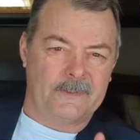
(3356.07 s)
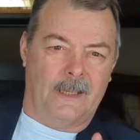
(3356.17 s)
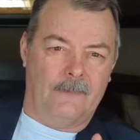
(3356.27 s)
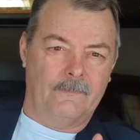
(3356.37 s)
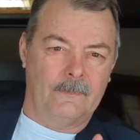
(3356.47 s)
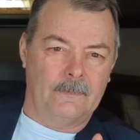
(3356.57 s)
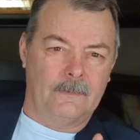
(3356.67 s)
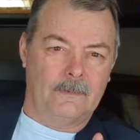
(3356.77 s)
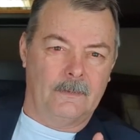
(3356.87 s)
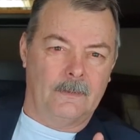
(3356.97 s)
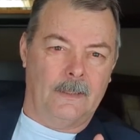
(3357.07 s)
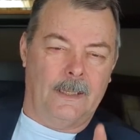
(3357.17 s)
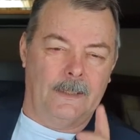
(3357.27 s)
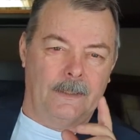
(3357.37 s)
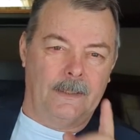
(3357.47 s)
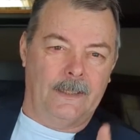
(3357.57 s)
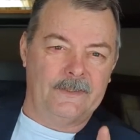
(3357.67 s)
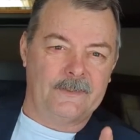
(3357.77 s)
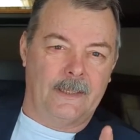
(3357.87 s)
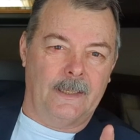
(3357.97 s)
stuff, and the
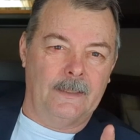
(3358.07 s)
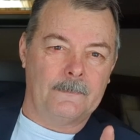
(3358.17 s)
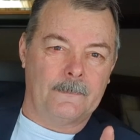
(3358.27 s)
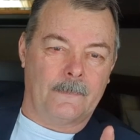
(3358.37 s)
next day